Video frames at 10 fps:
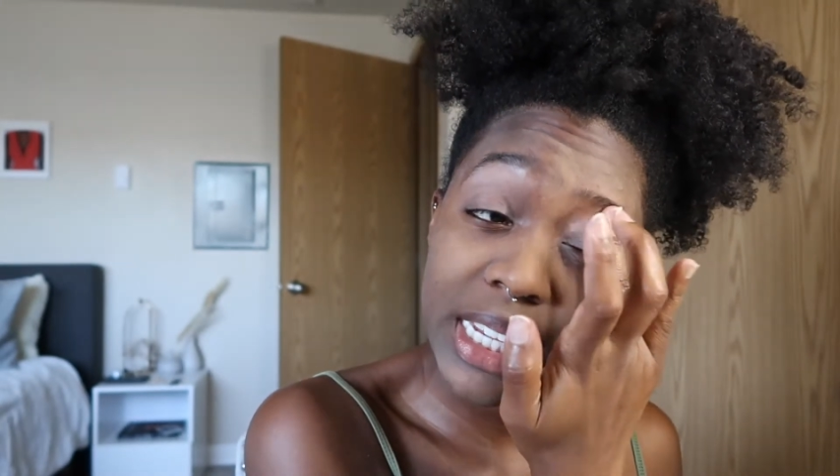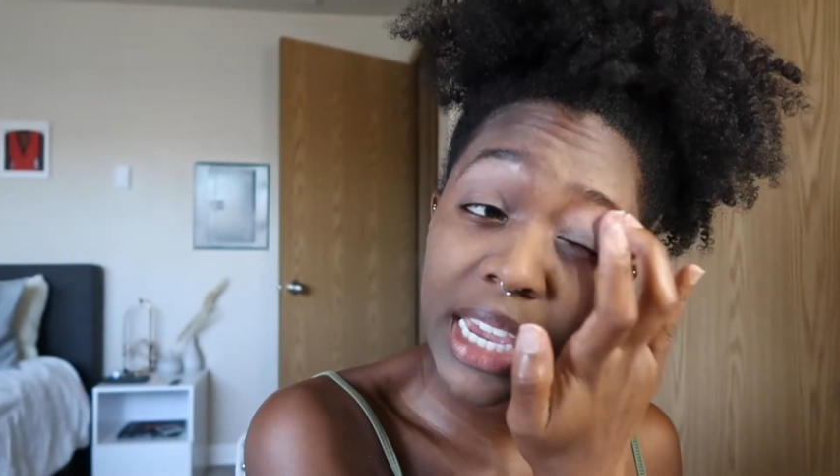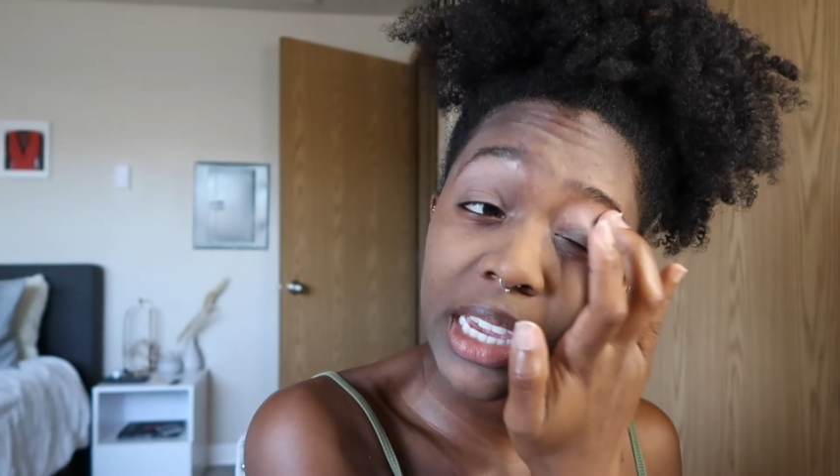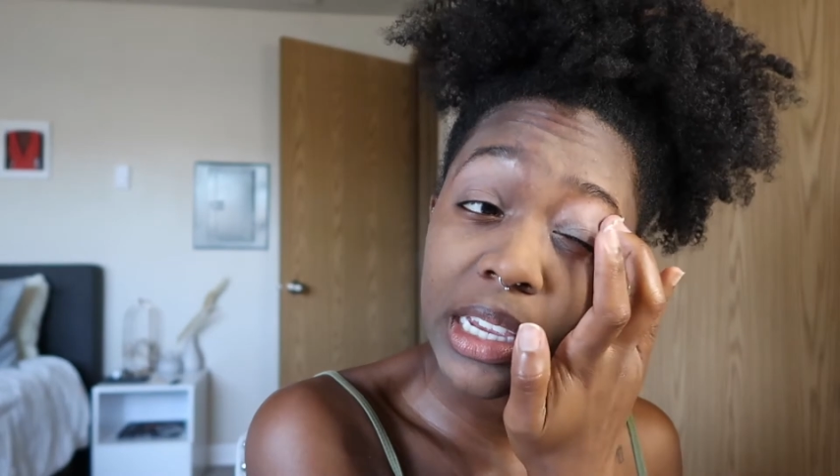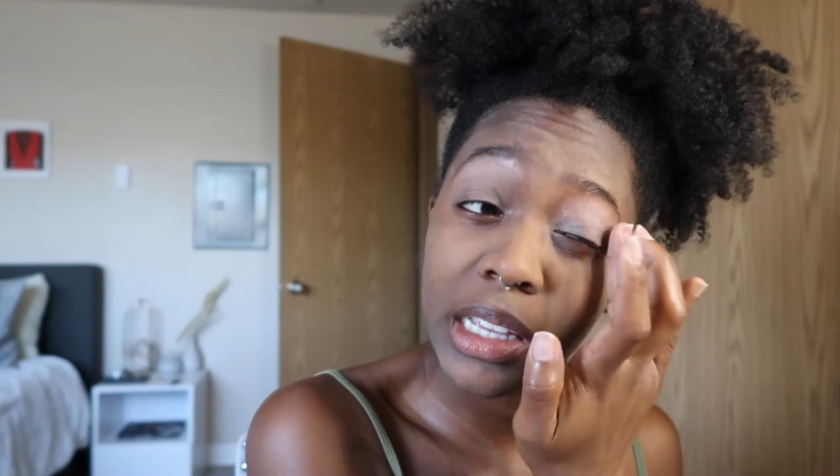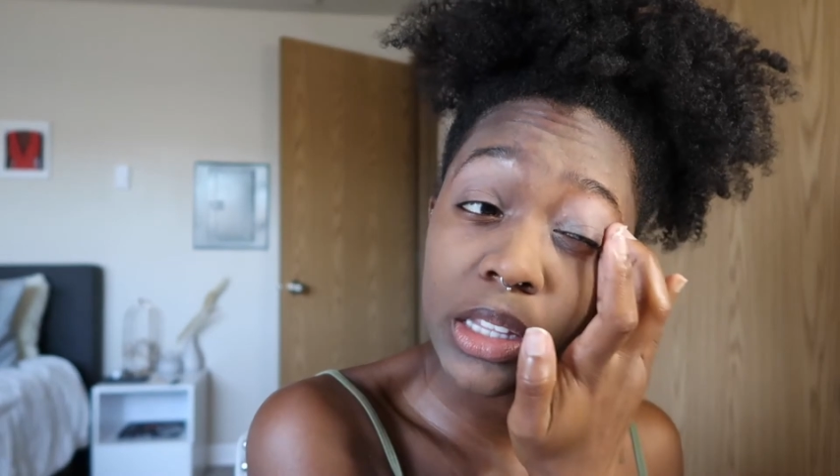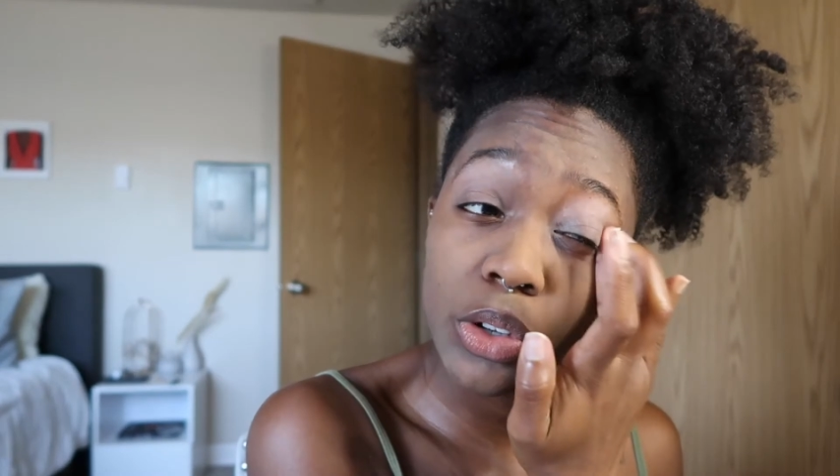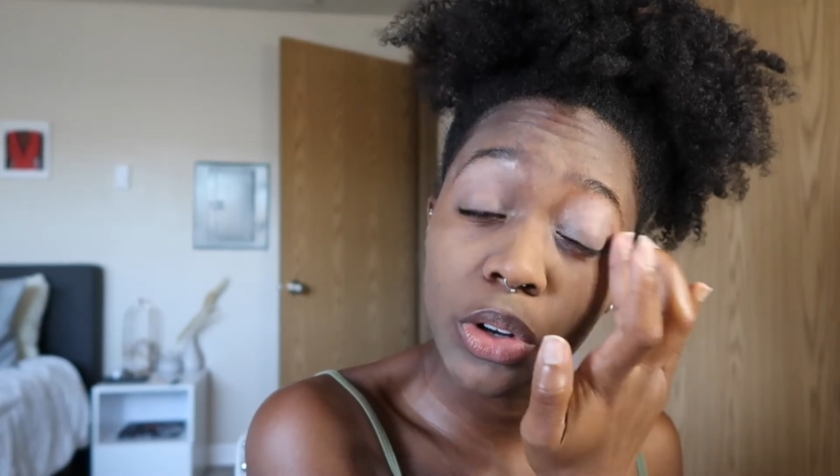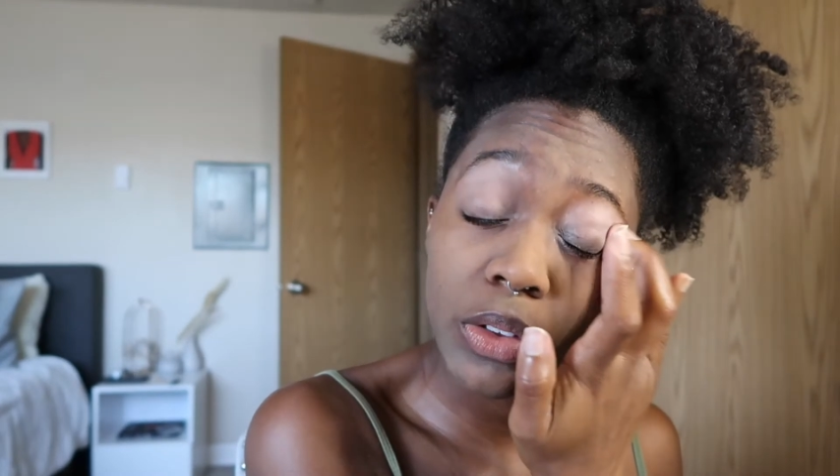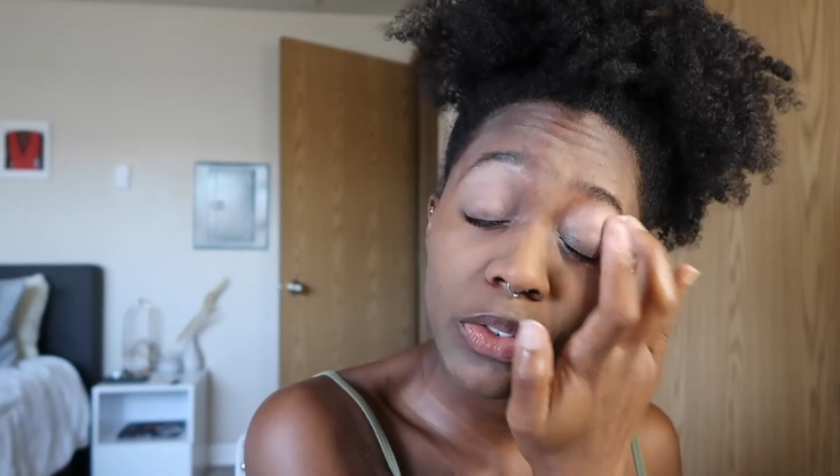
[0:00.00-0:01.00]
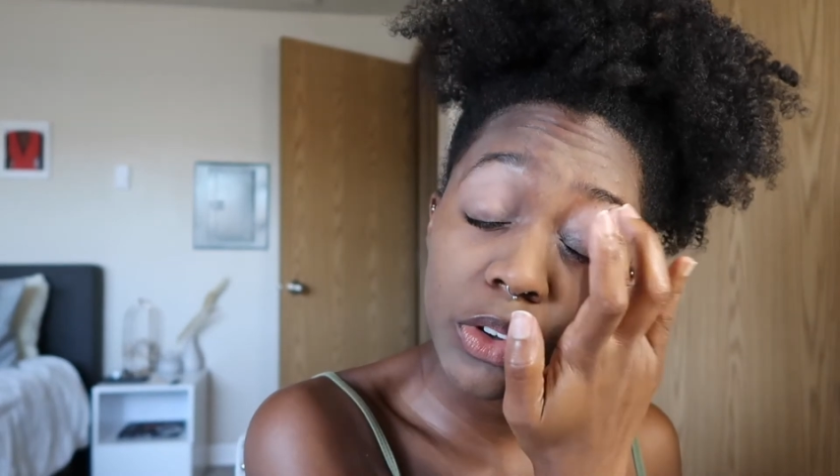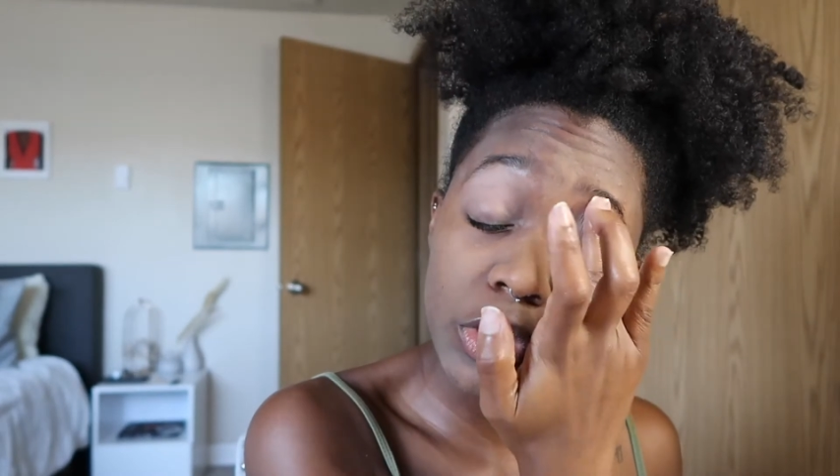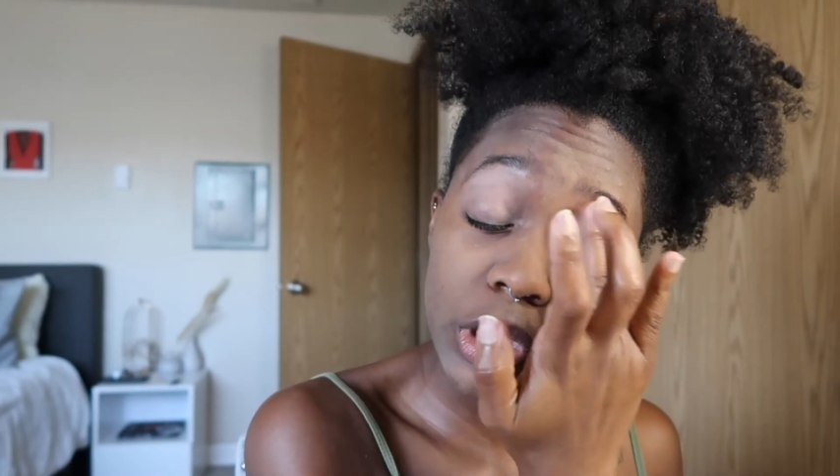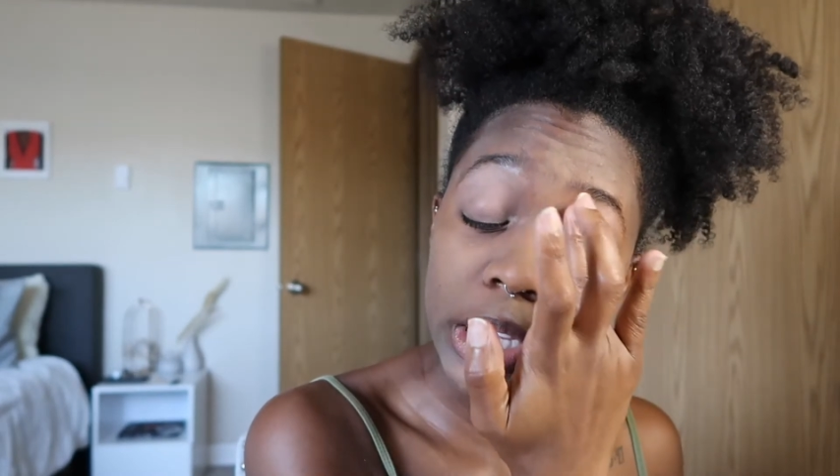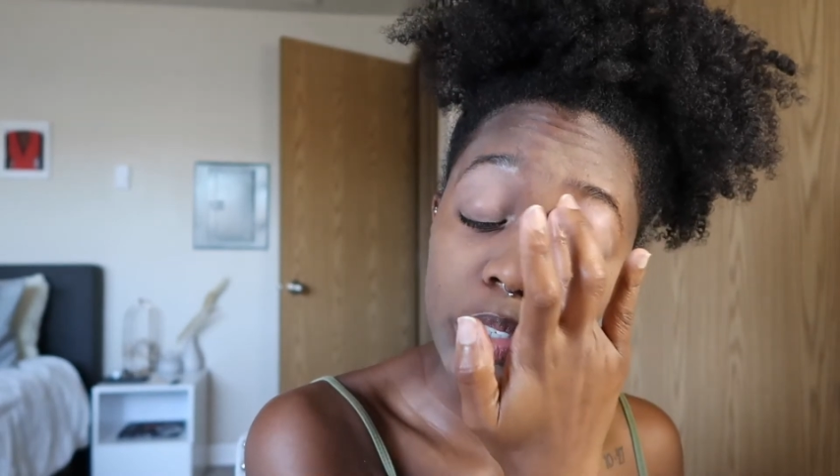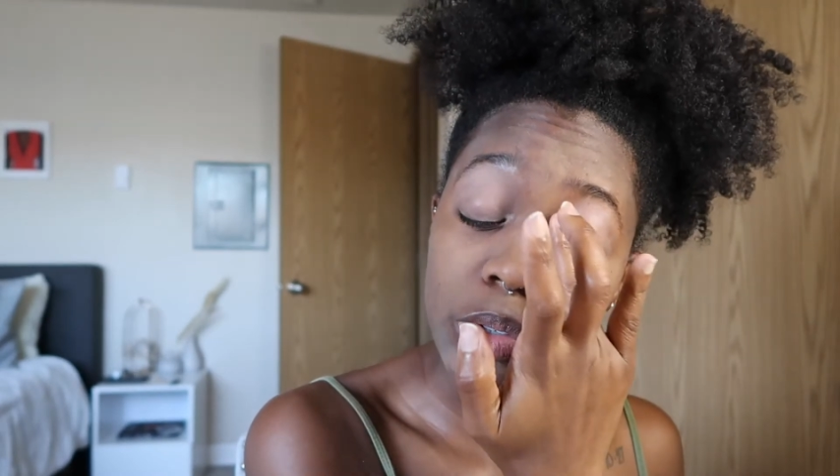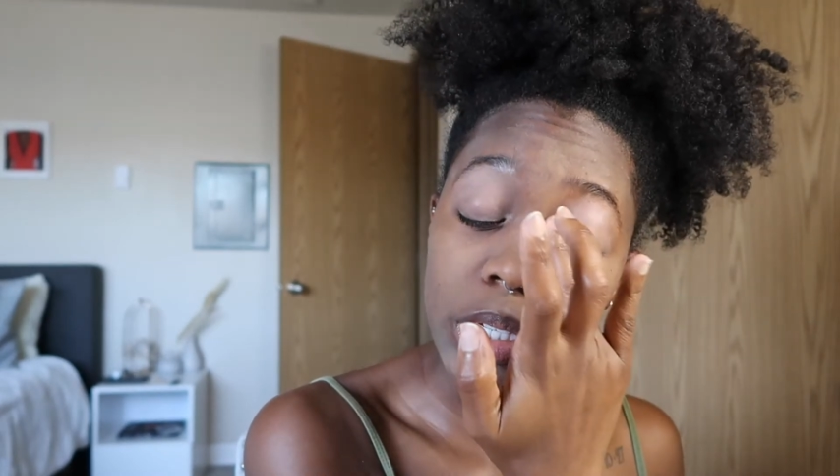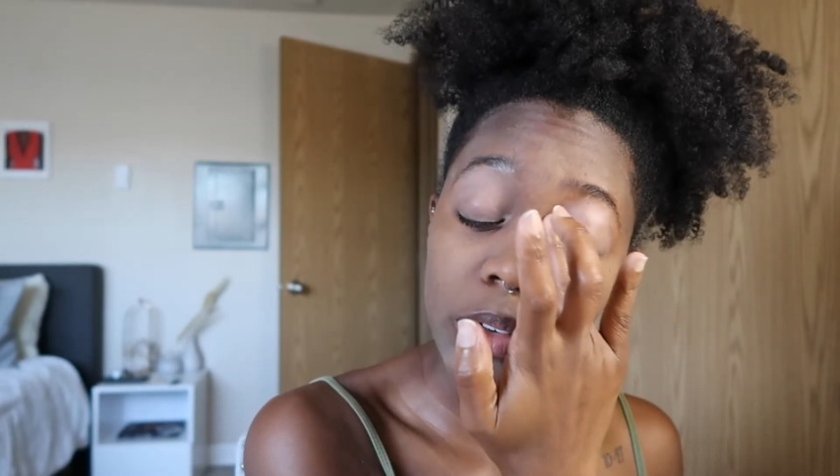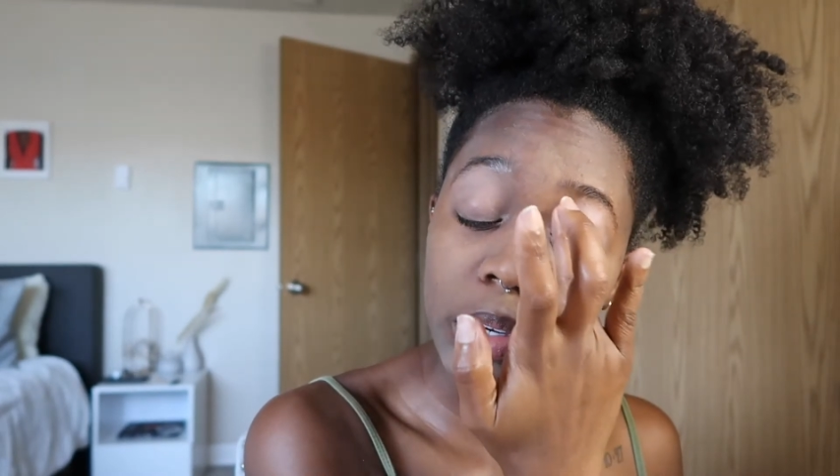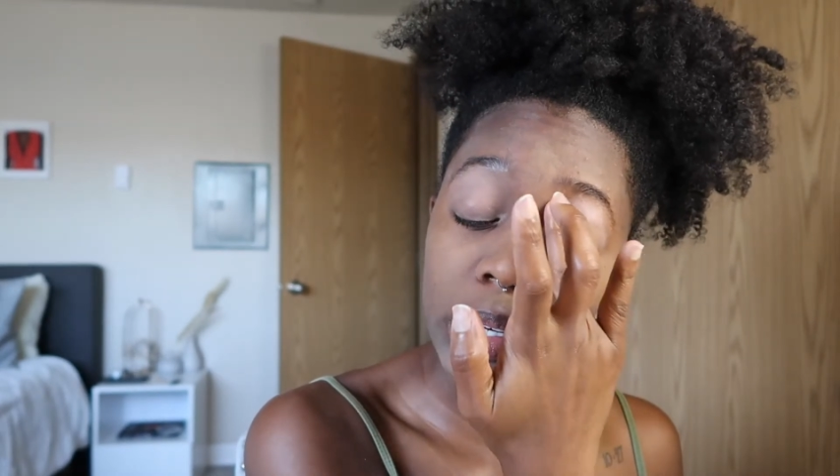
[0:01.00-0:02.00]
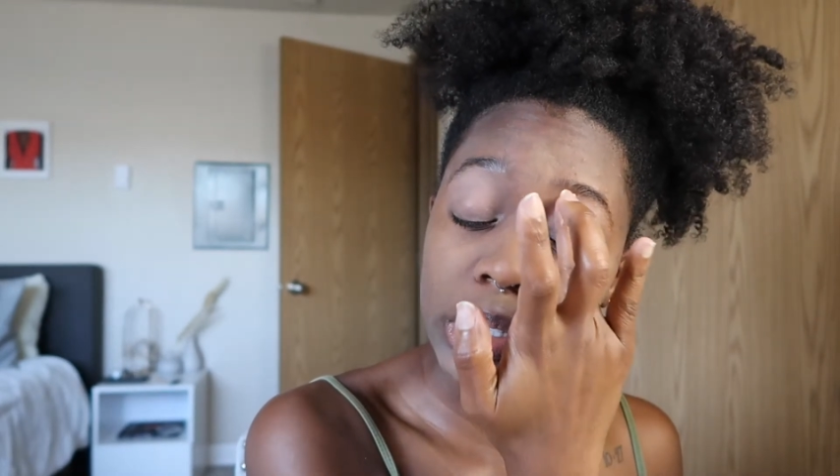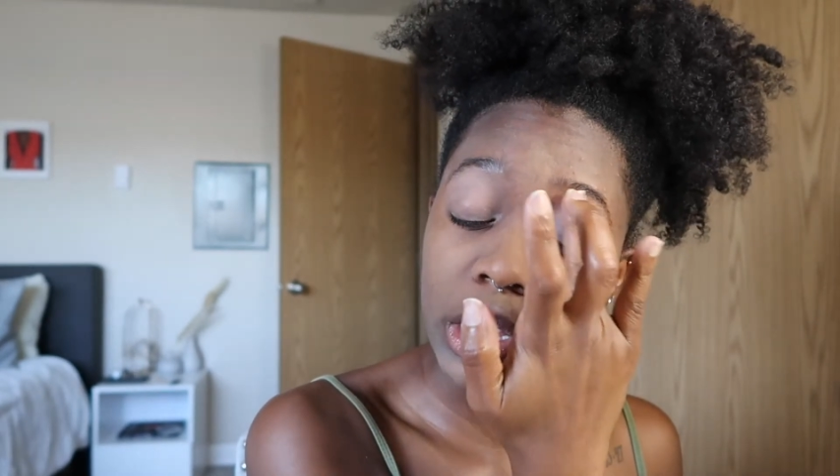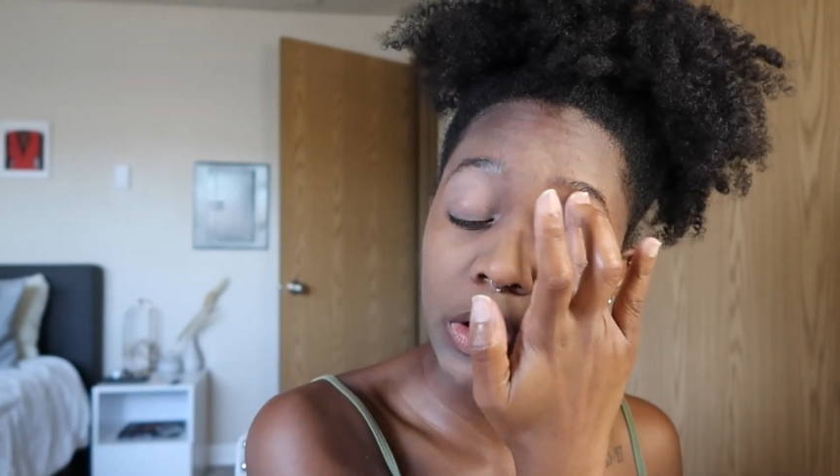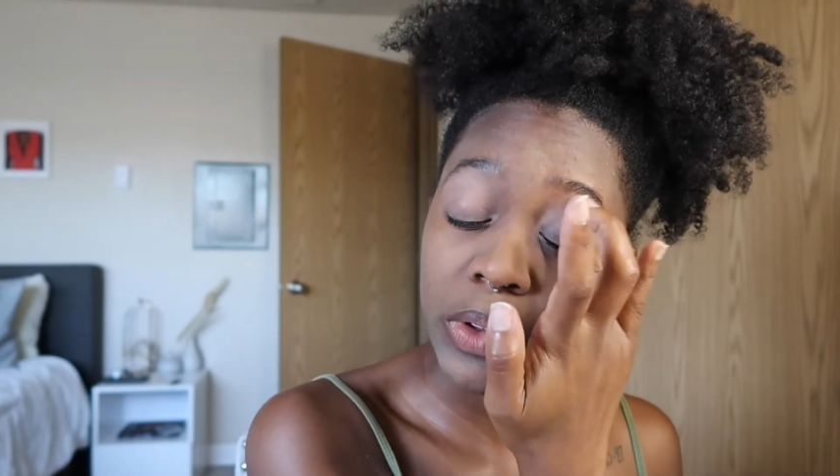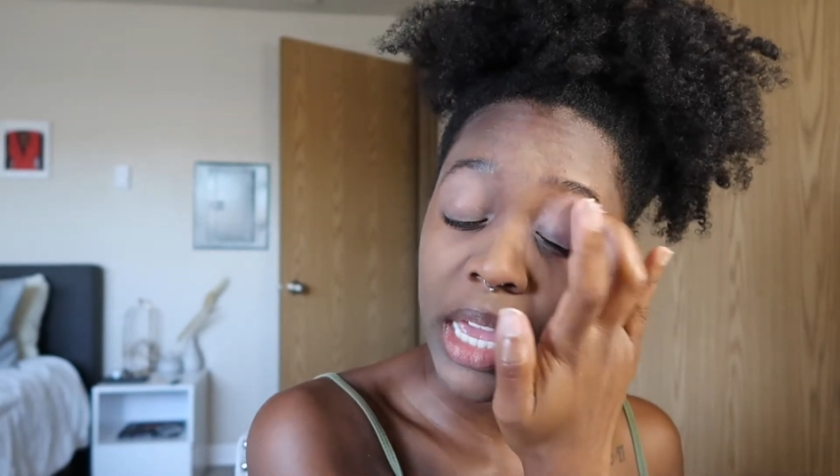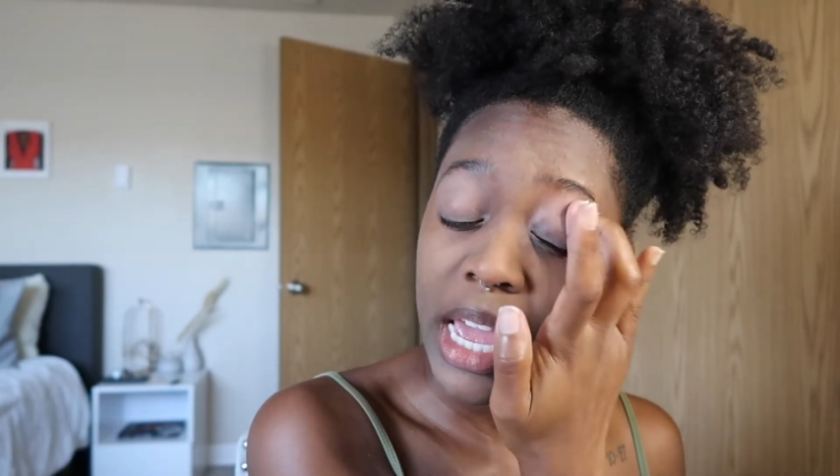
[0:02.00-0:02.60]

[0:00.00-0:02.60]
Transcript: take and you know the future that you see for yourself